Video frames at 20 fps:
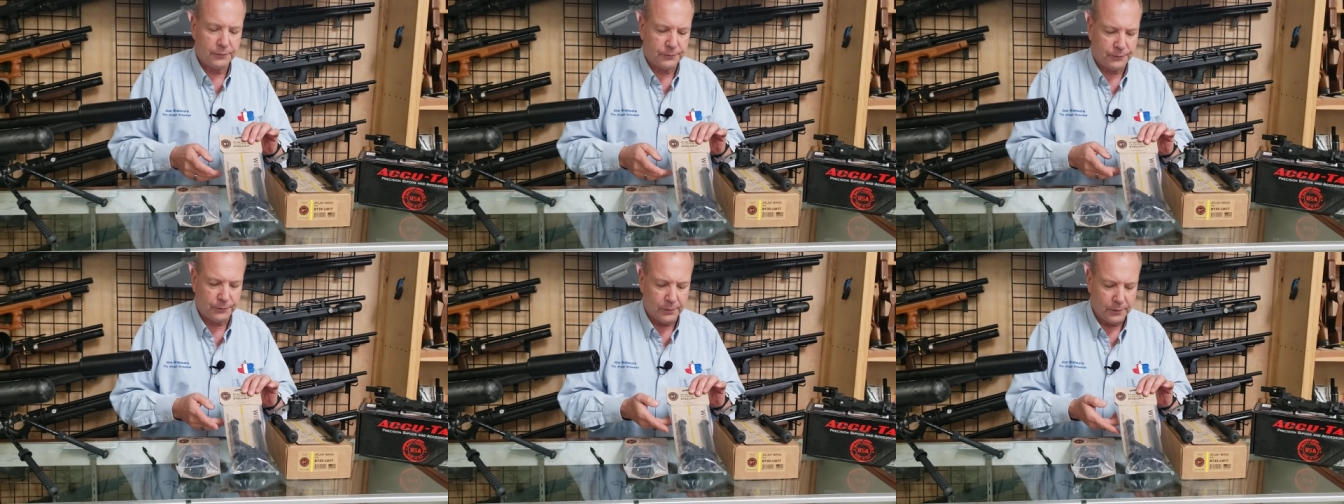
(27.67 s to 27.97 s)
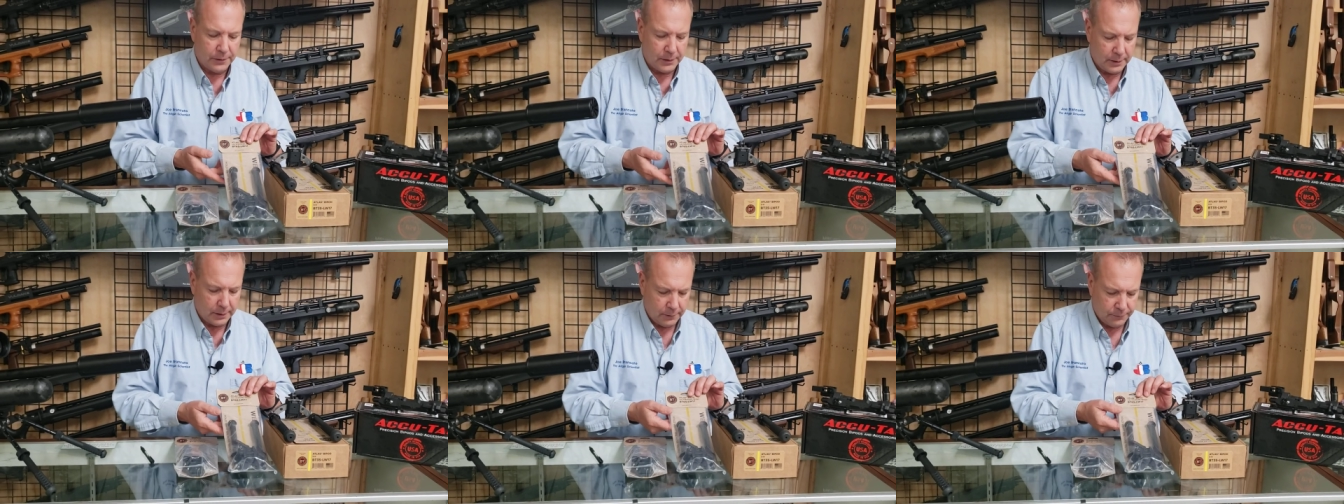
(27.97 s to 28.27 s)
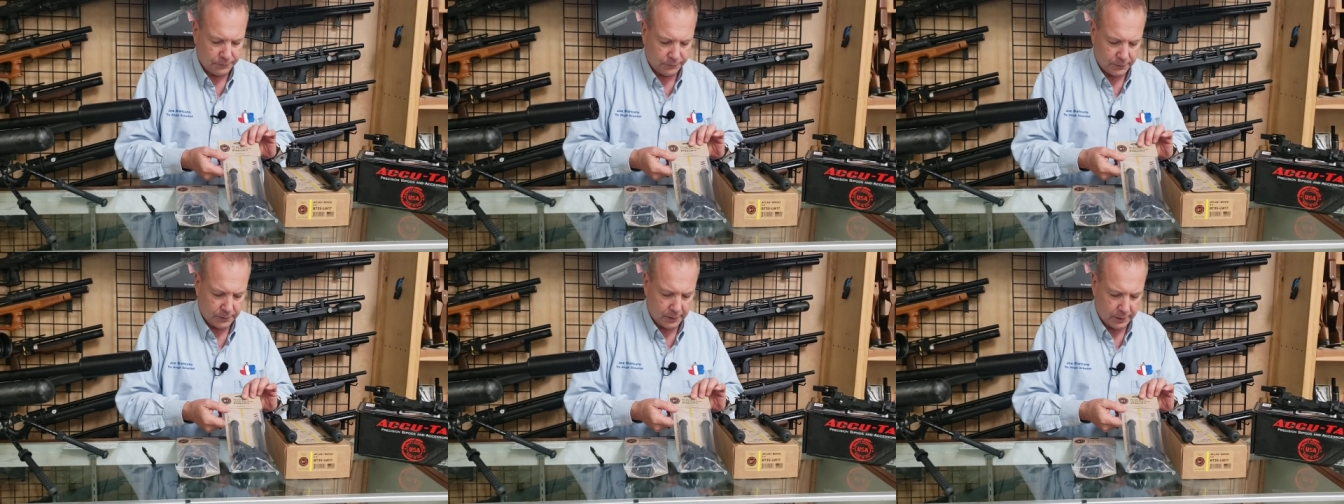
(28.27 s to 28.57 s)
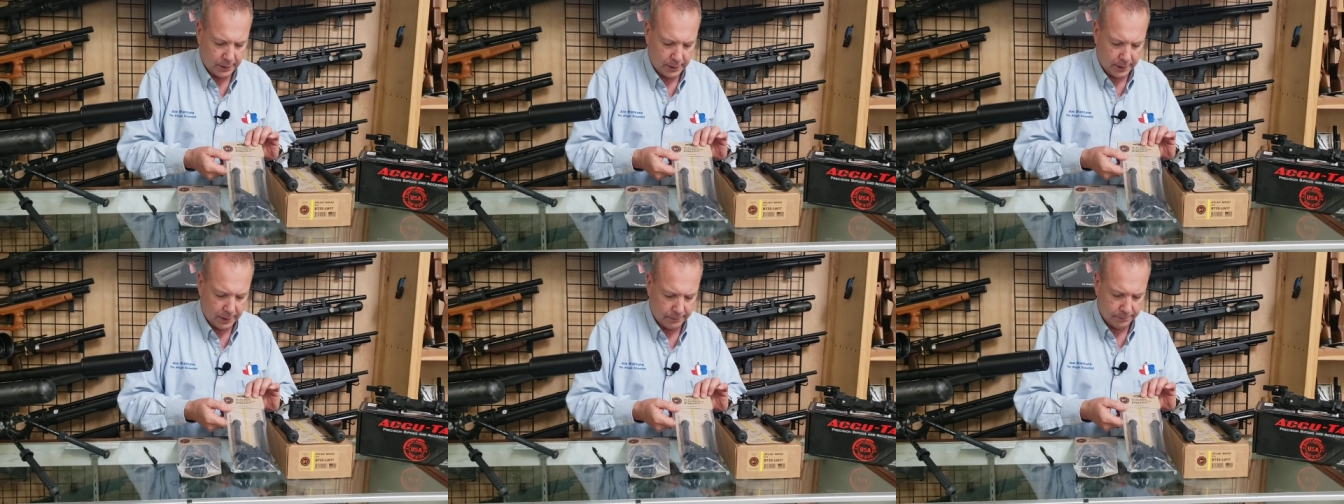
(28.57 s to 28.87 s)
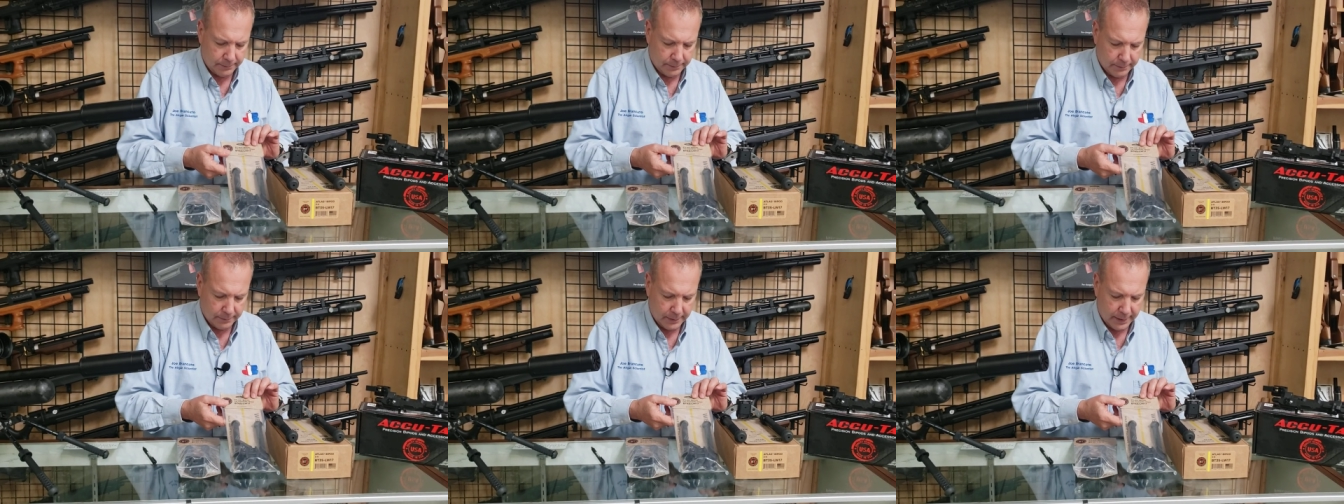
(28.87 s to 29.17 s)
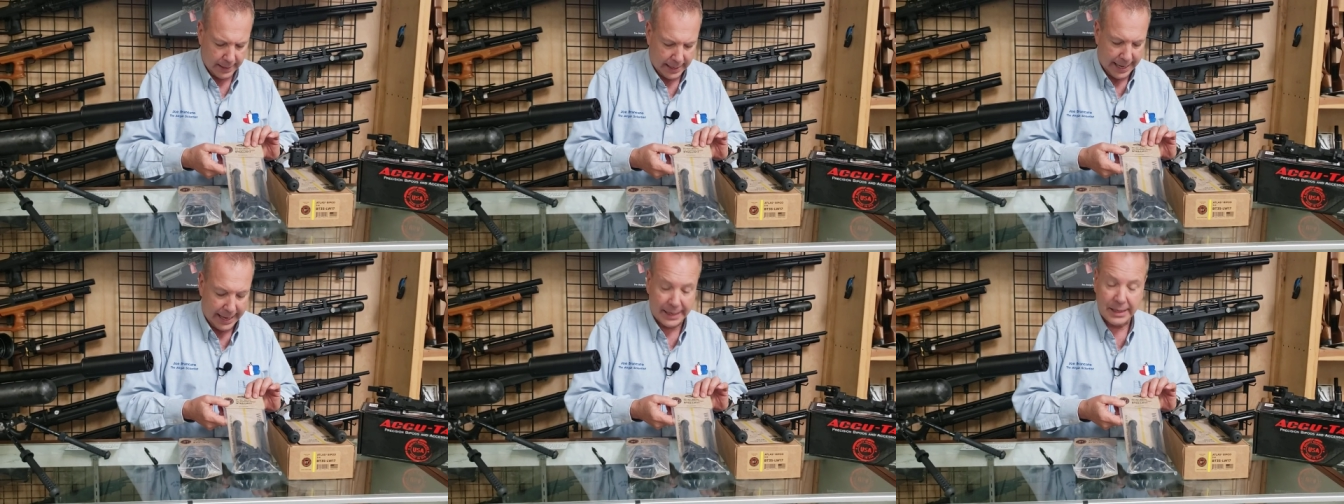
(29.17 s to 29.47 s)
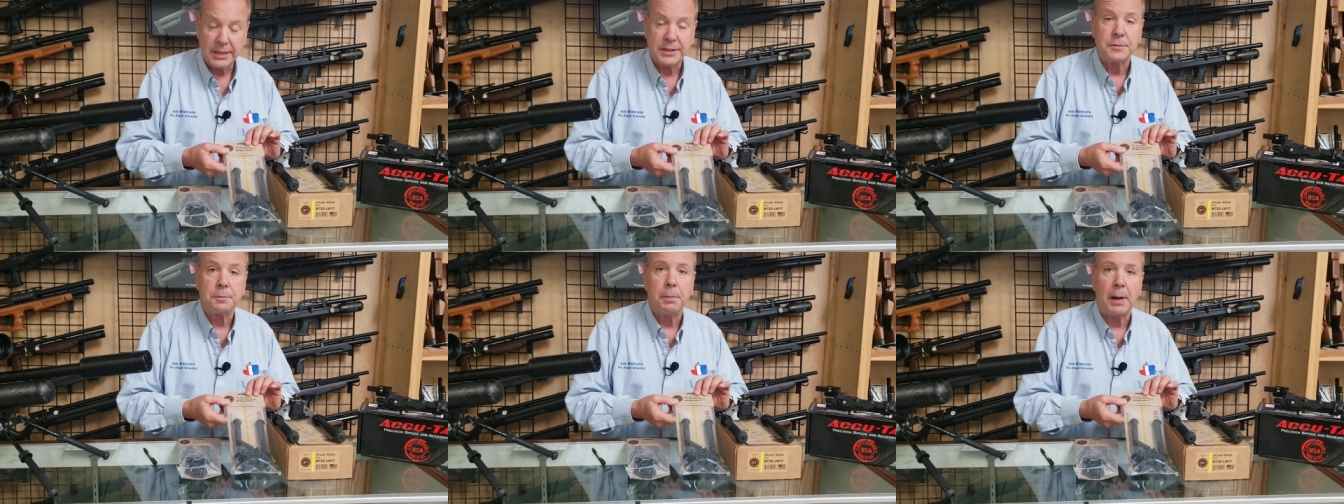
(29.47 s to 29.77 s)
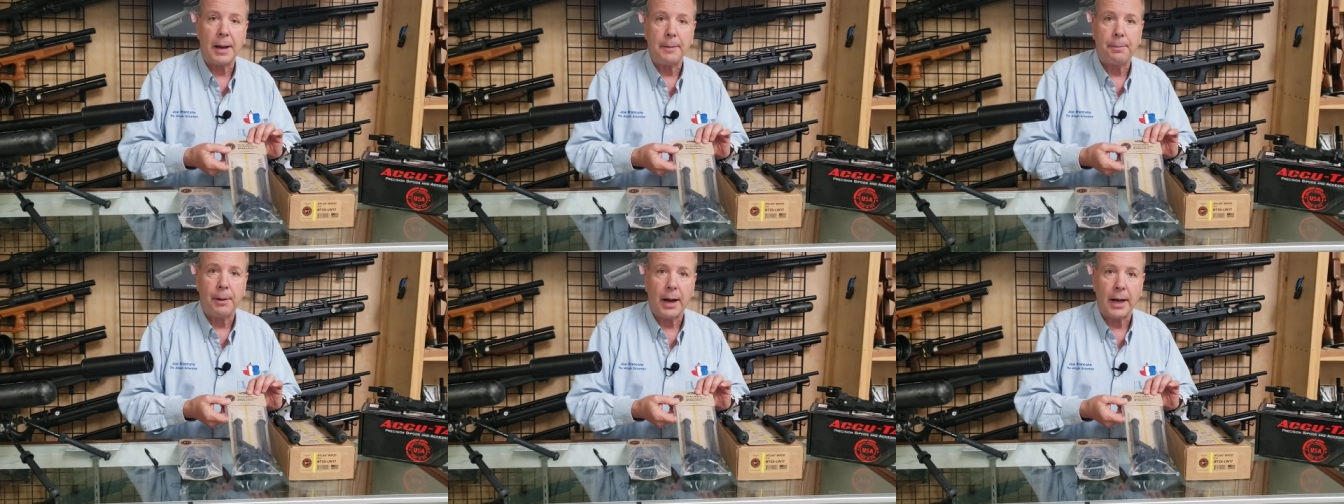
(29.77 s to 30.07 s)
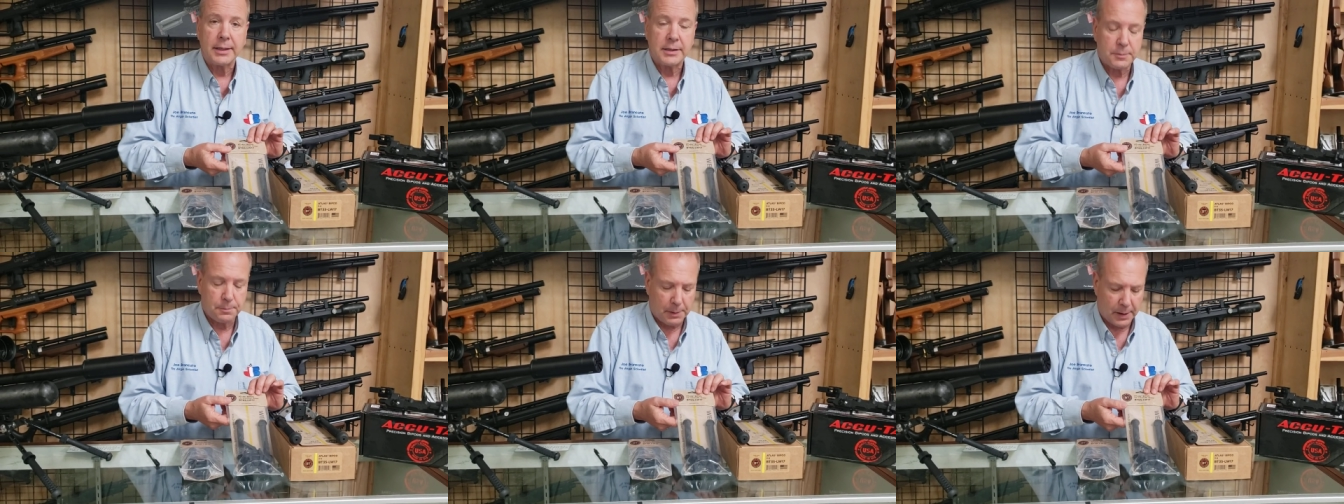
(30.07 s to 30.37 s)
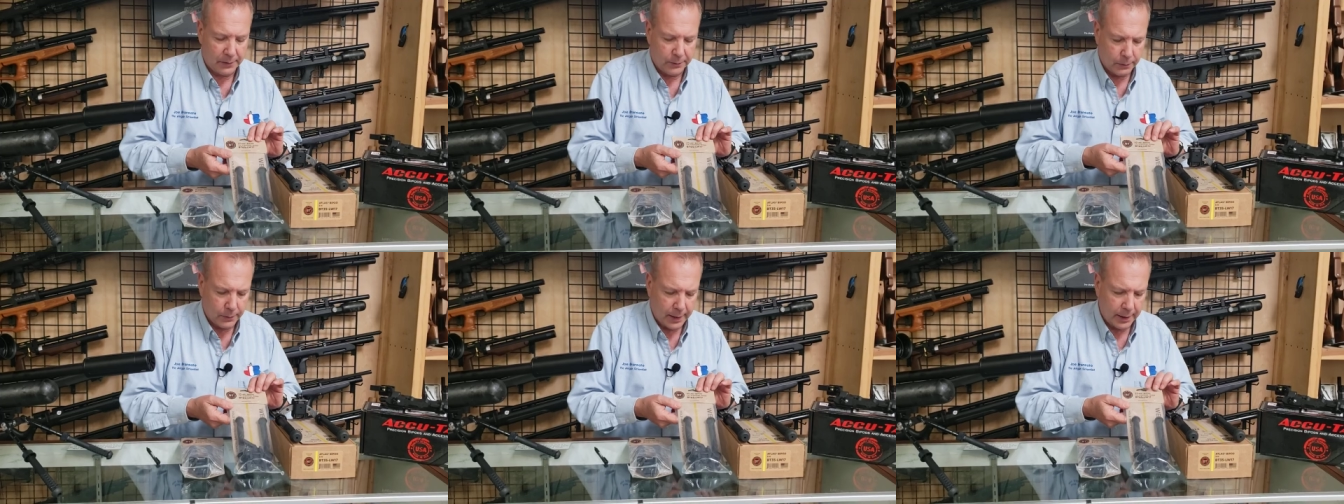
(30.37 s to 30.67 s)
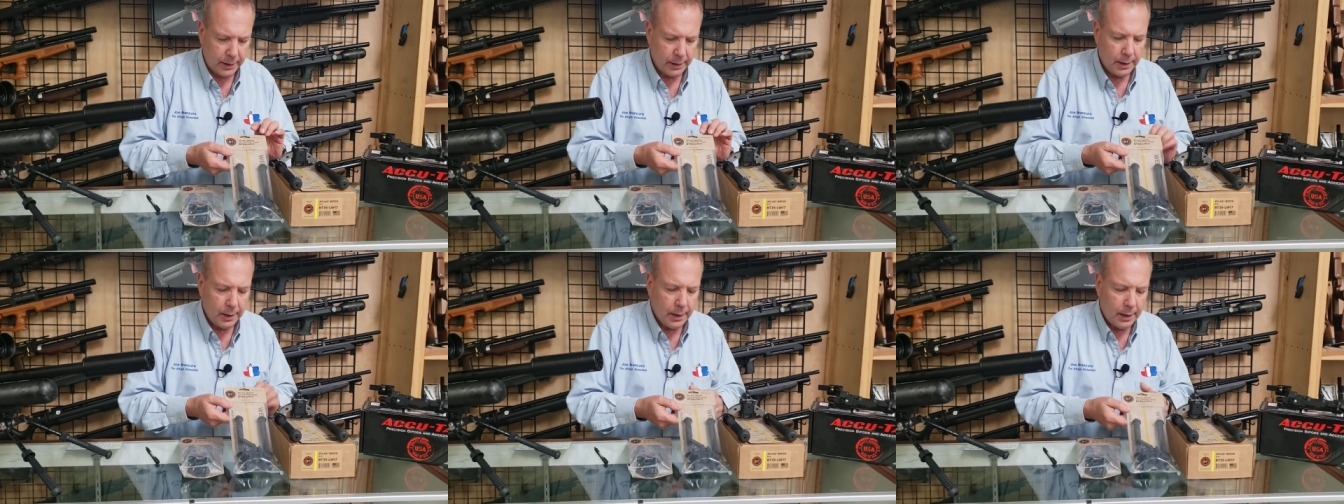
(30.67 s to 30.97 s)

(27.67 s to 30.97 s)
for the Atlas bipods, by the way.